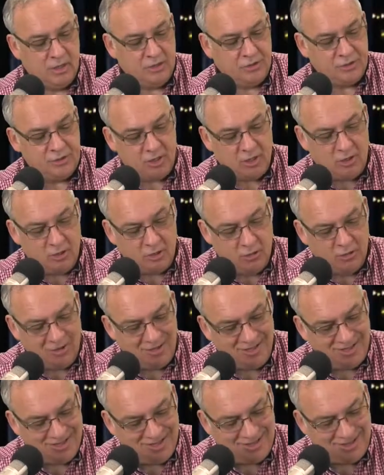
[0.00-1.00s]
So
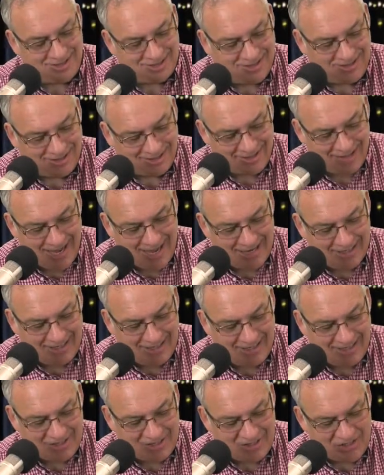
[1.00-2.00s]
the
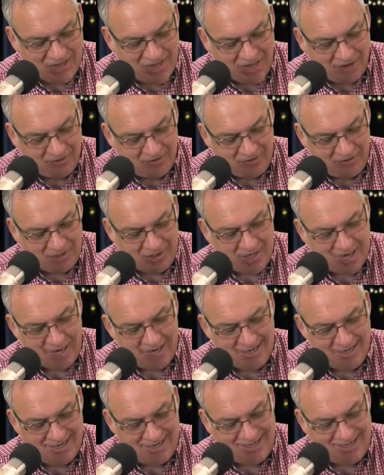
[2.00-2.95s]
locking itself it's not